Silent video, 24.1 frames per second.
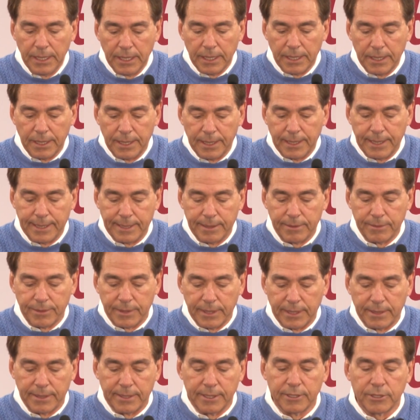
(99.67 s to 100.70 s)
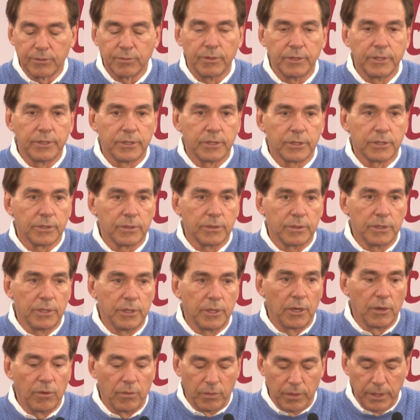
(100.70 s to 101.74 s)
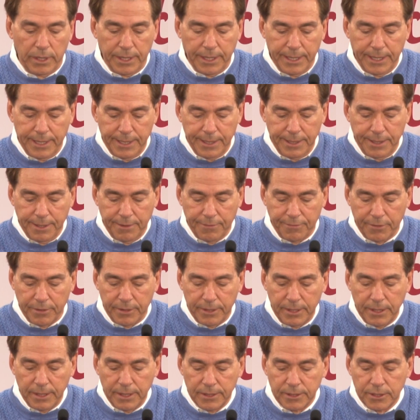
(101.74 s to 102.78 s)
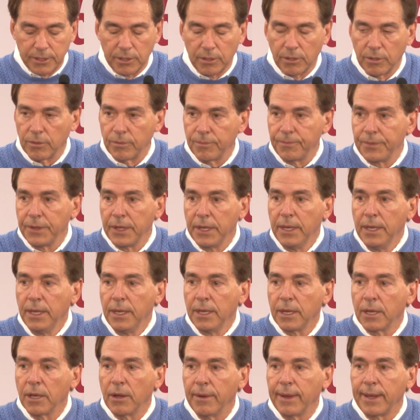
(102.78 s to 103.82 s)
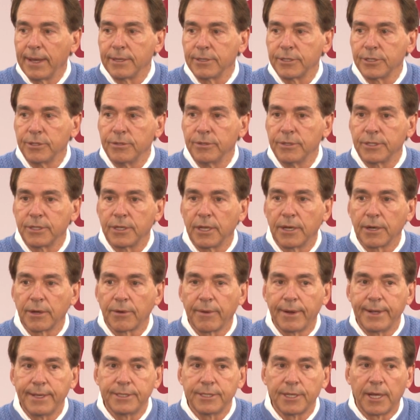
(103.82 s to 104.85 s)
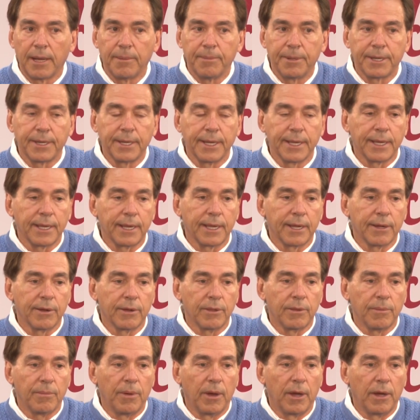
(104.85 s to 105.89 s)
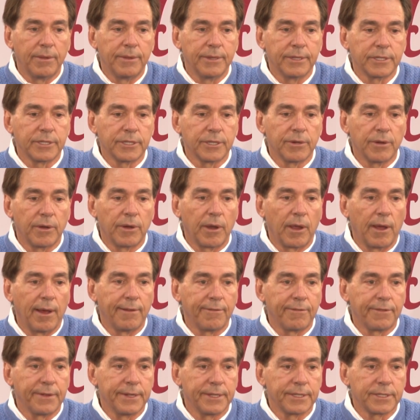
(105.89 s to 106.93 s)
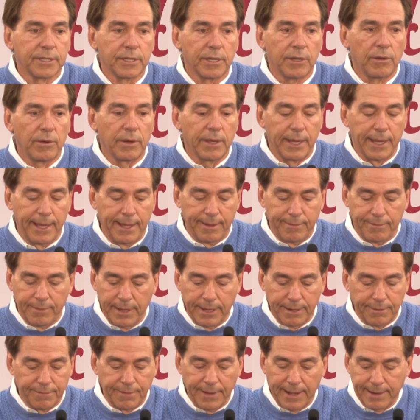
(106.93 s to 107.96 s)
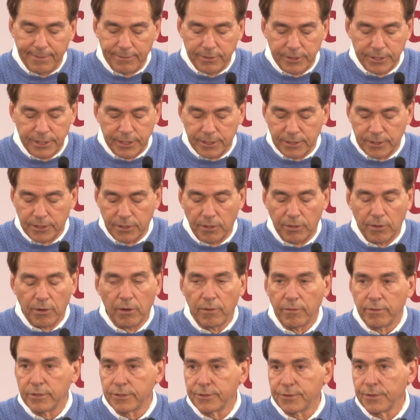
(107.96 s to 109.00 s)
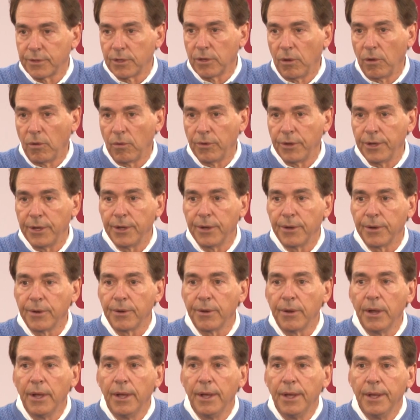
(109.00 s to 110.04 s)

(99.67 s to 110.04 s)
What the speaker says: I don't think this one's, you know, really any different. So, you know, LSU has done a great job of taking care of the ball this year on offense. They only have like 5 or 6 turnovers for the whole year.